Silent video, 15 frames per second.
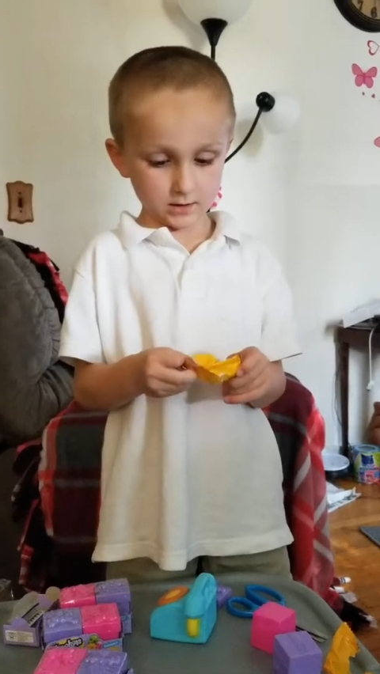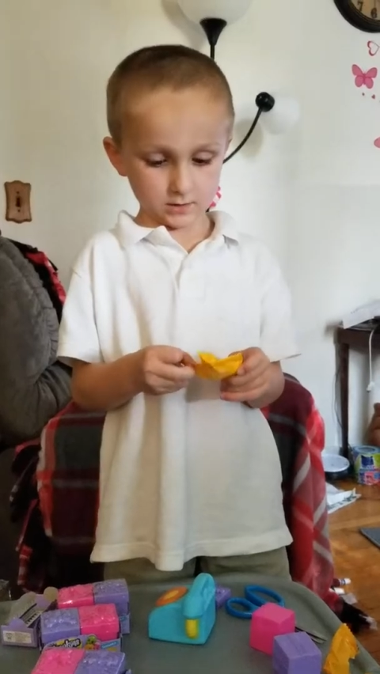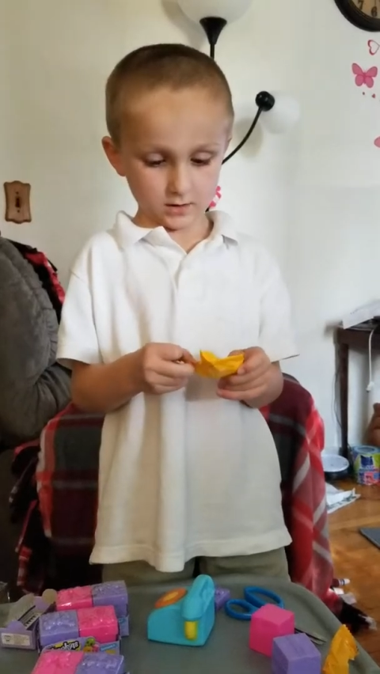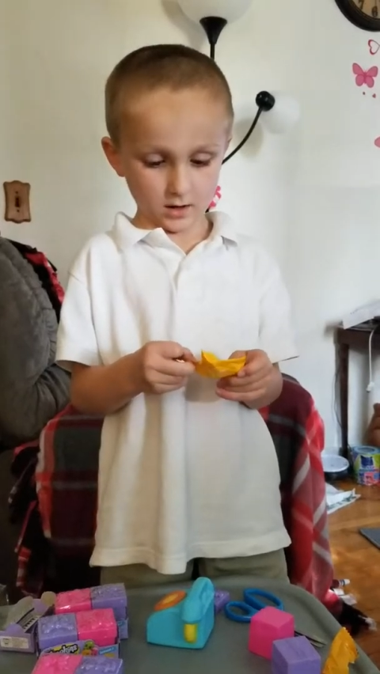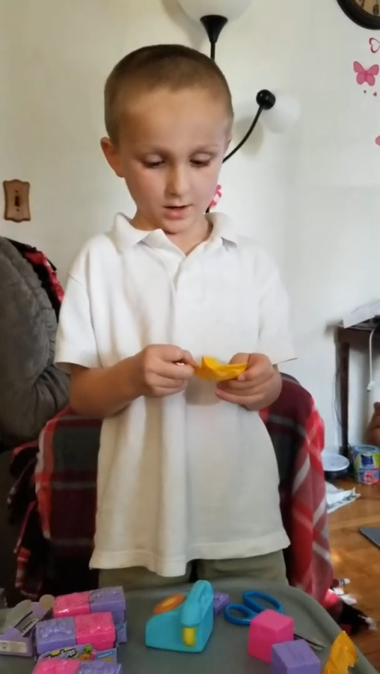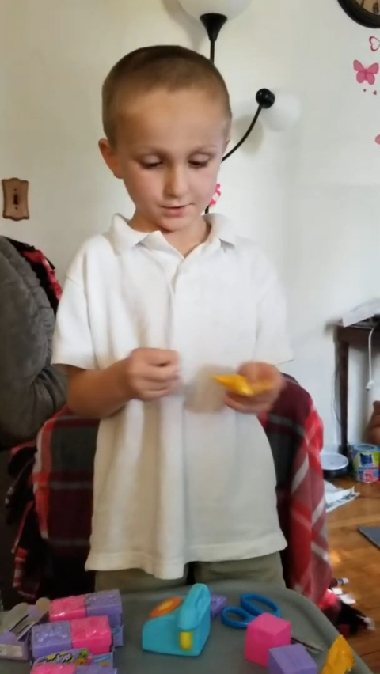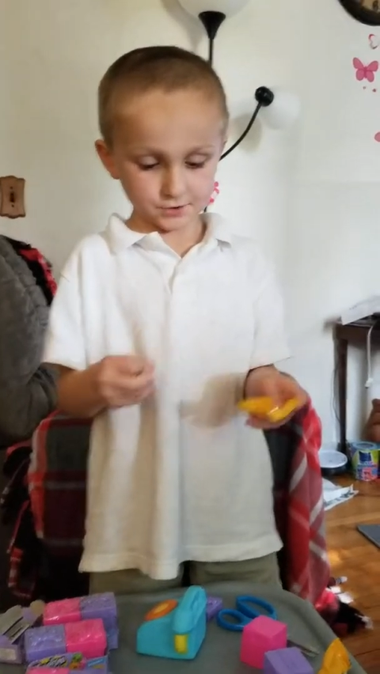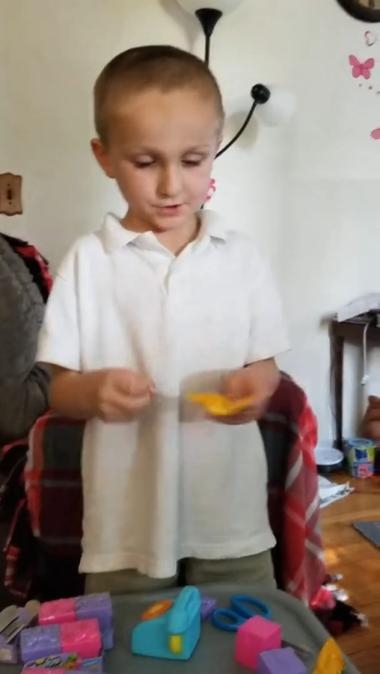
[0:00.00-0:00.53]

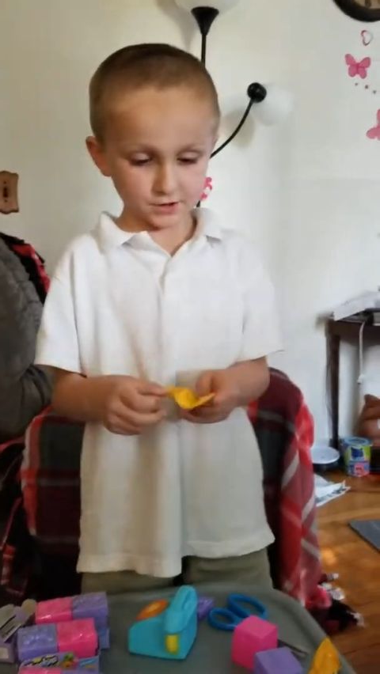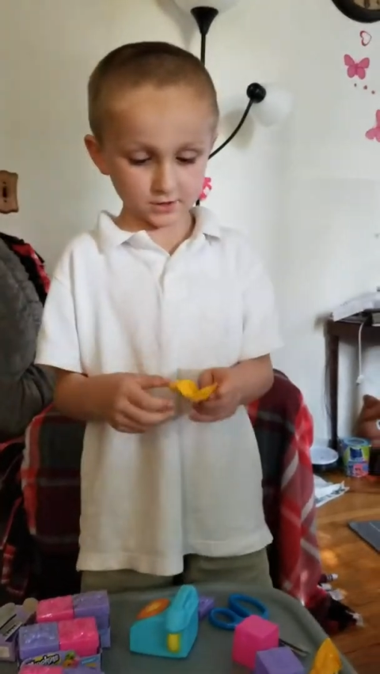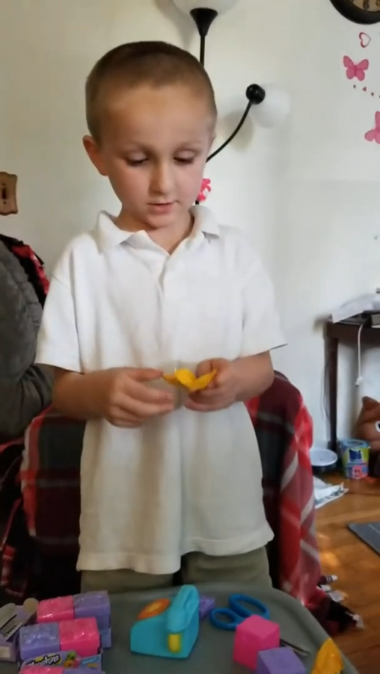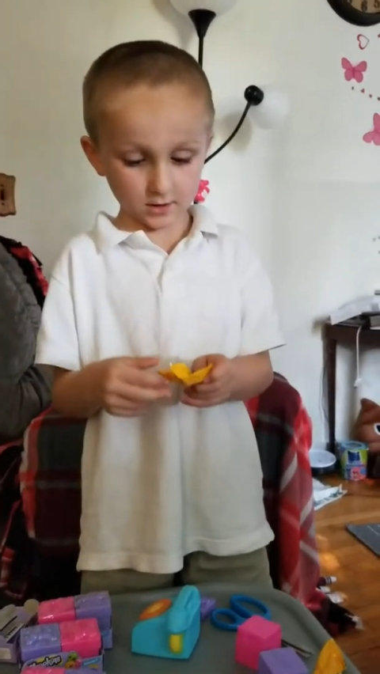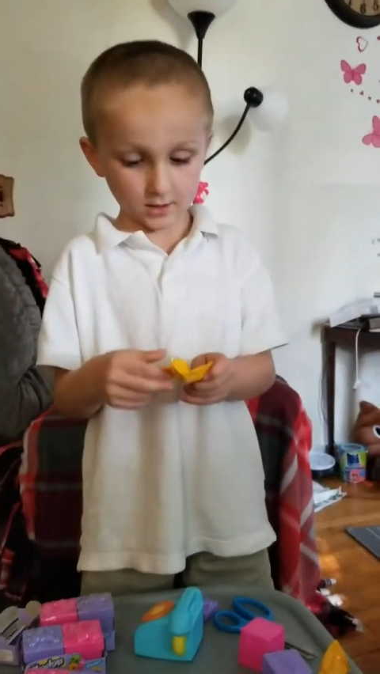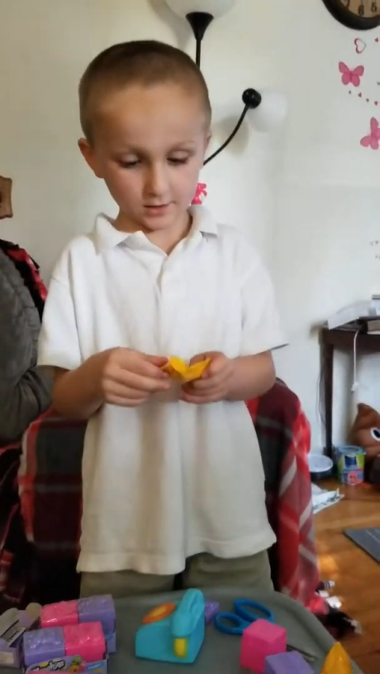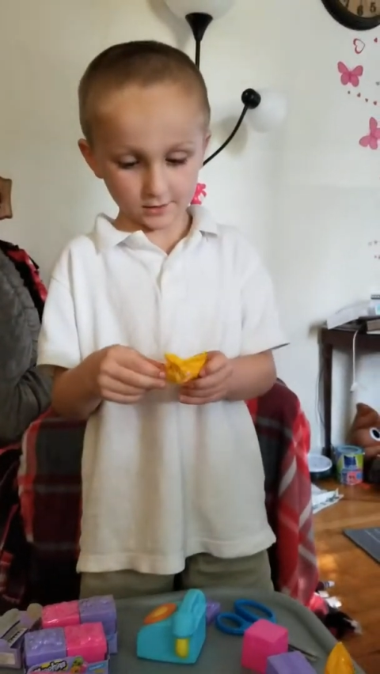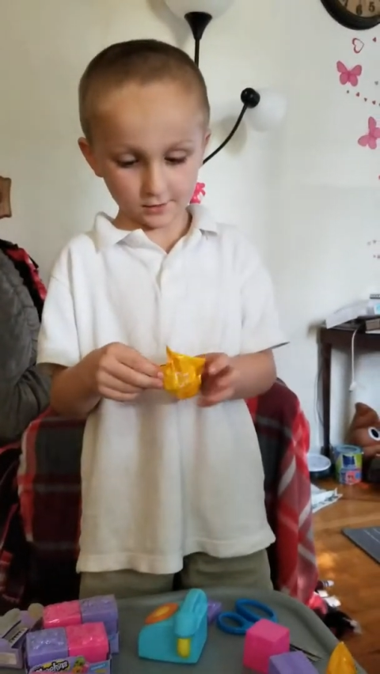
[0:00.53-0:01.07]
I should
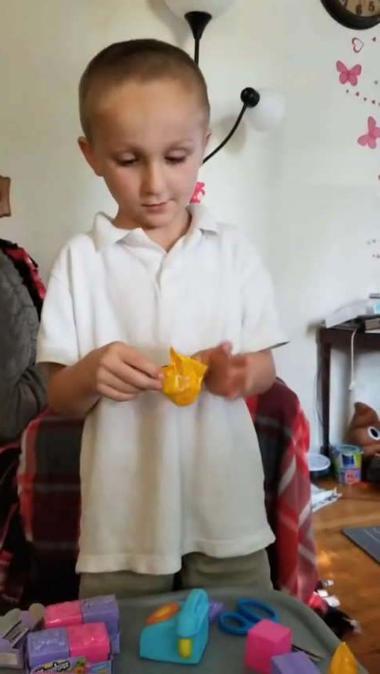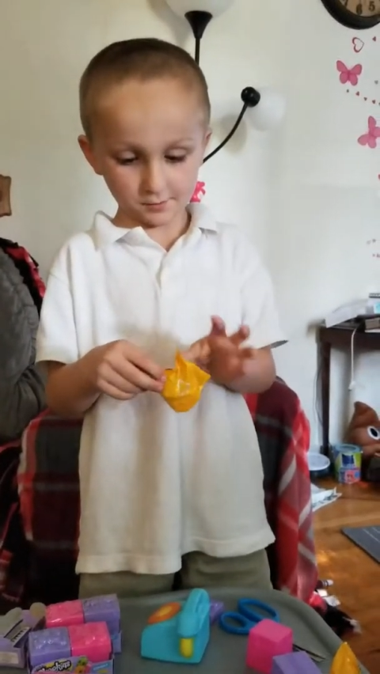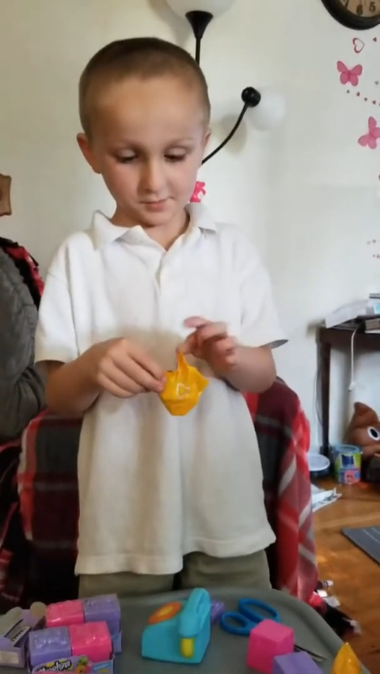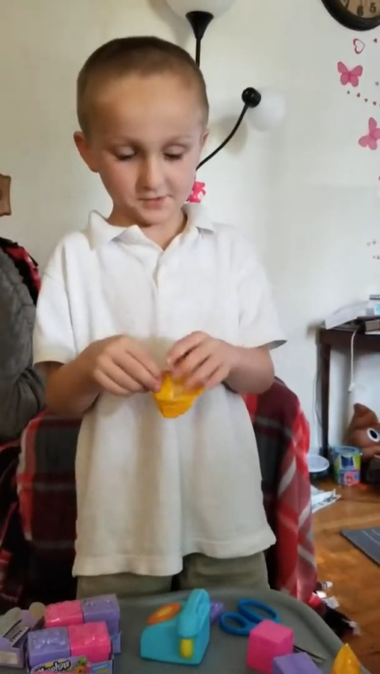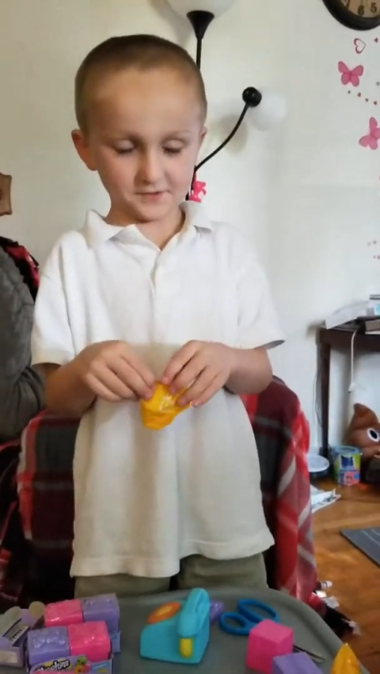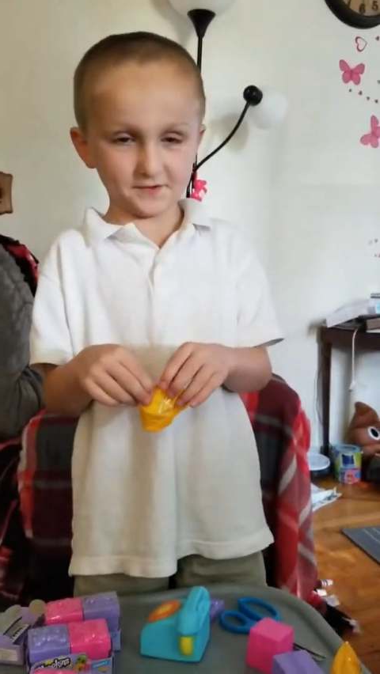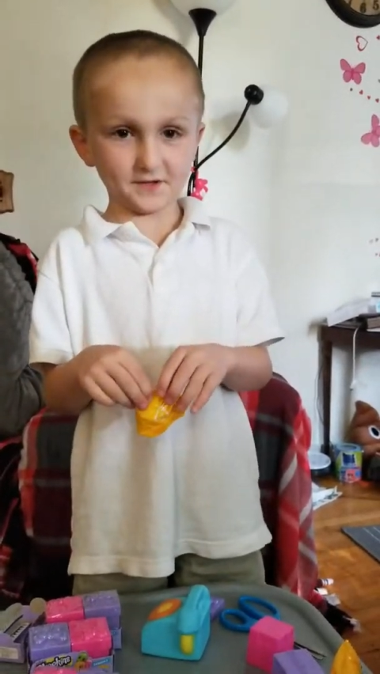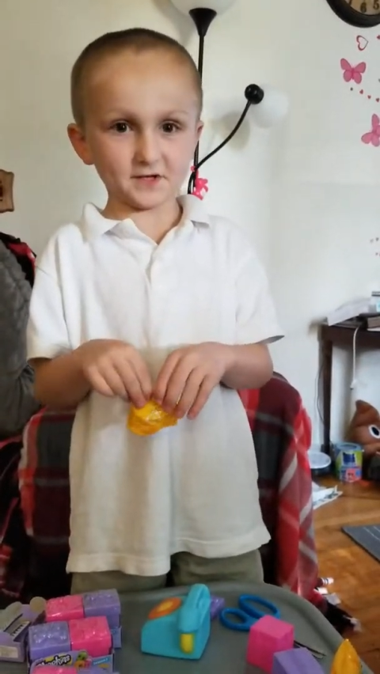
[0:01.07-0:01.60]
have
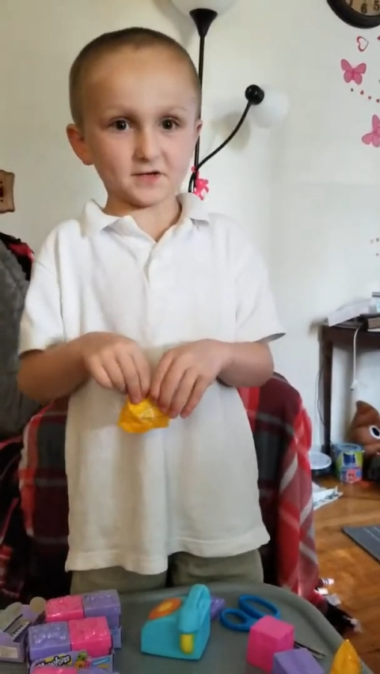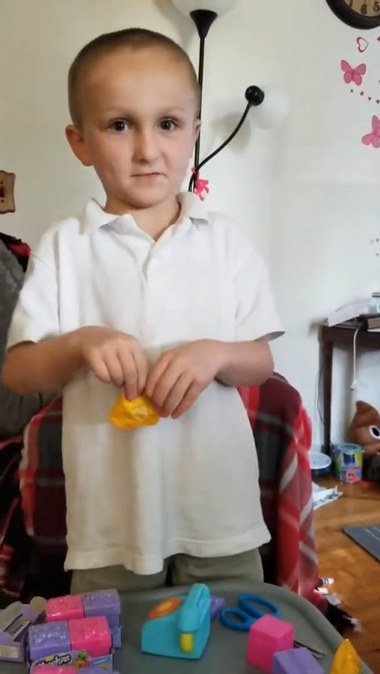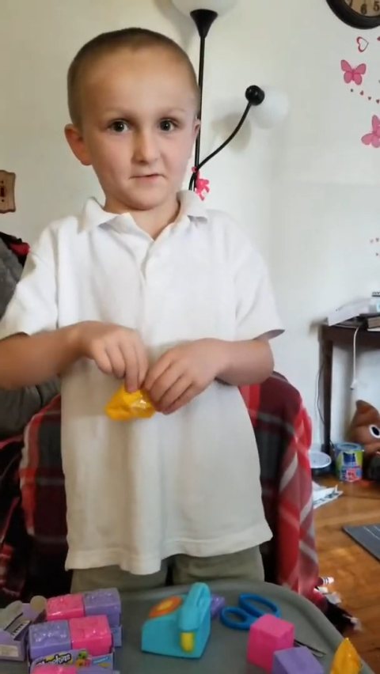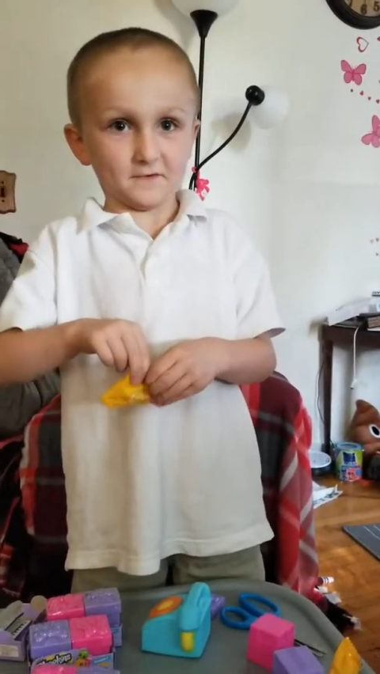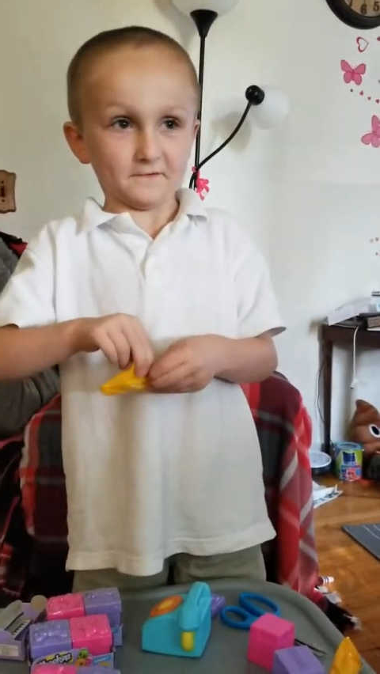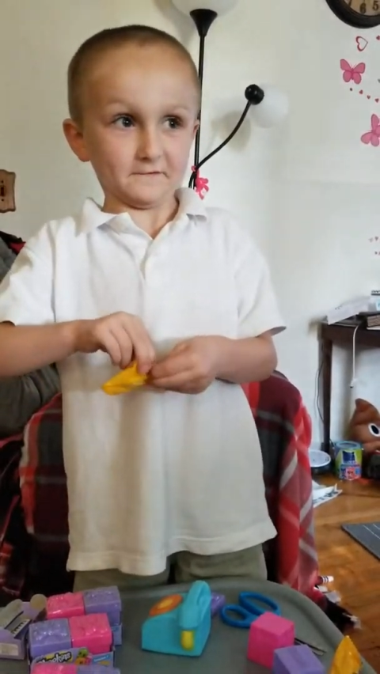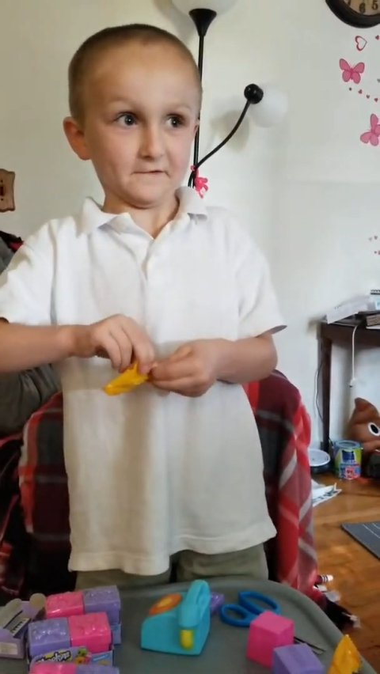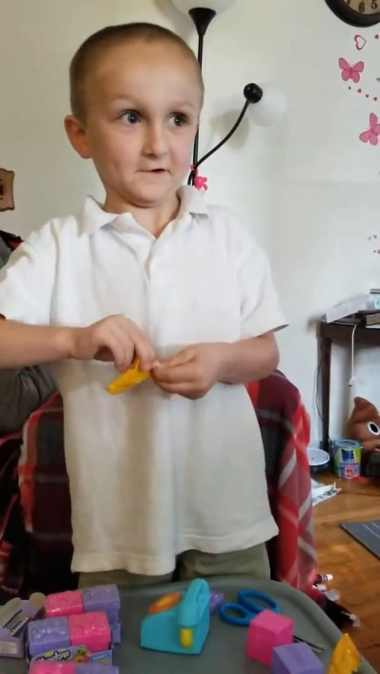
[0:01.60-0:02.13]
opened this
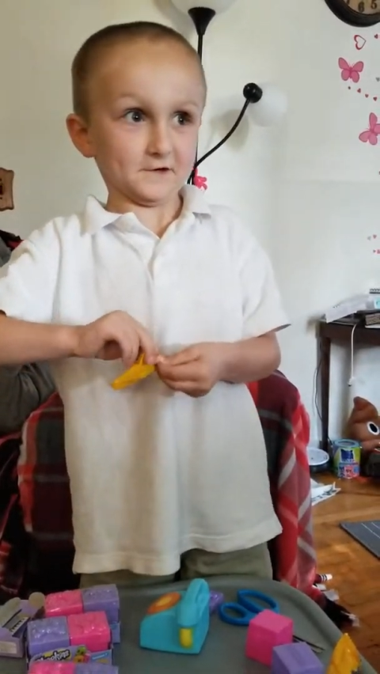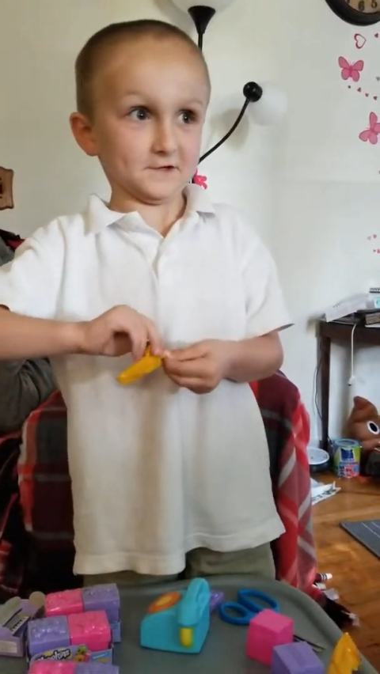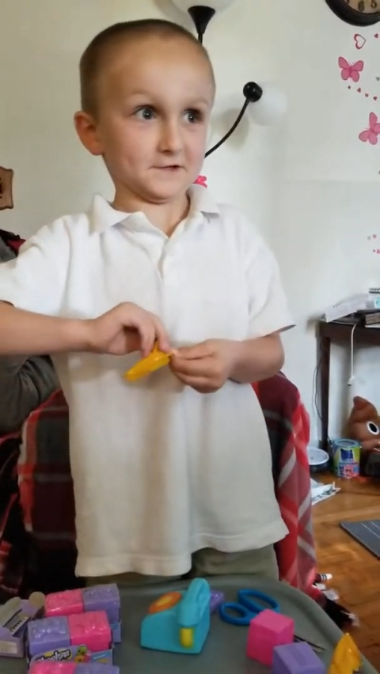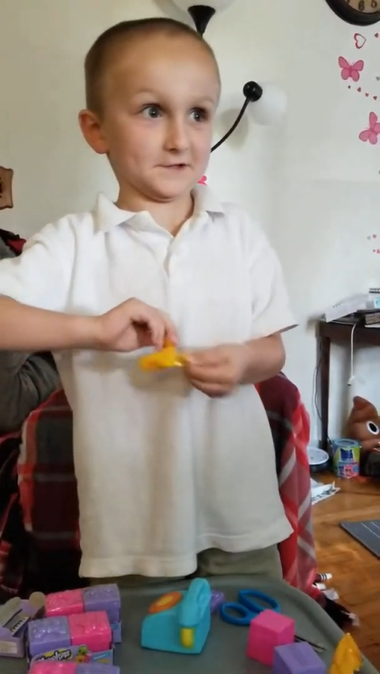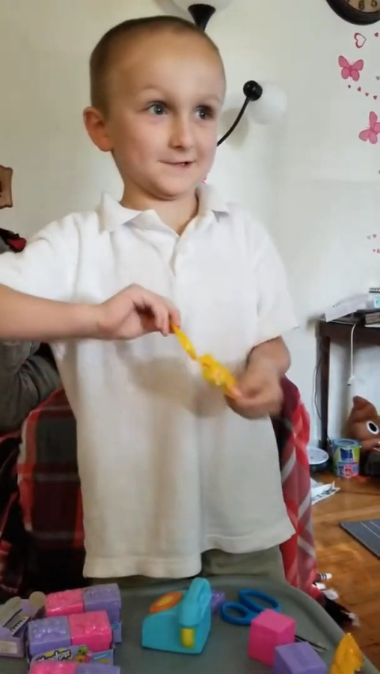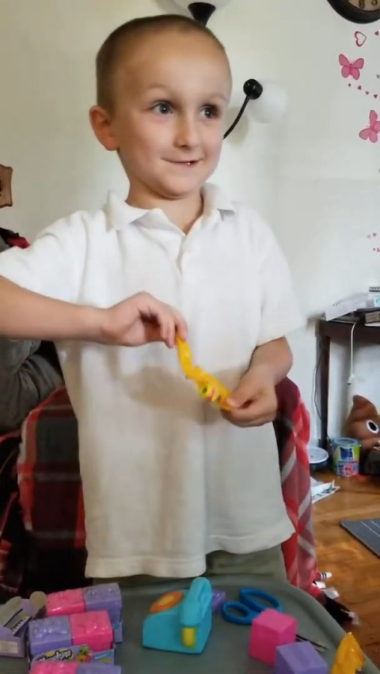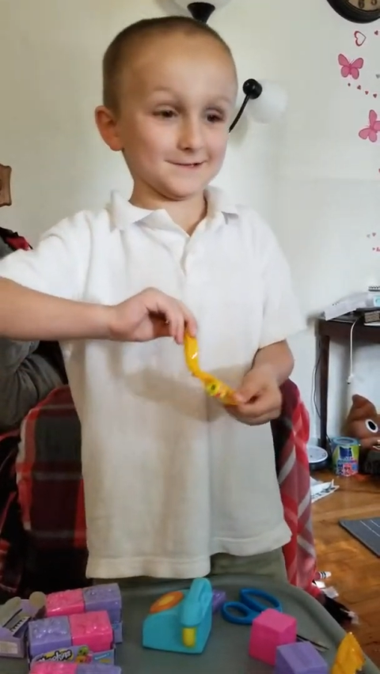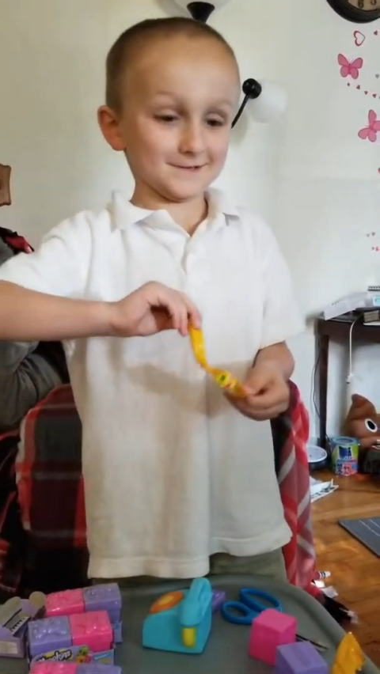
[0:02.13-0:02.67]
one first.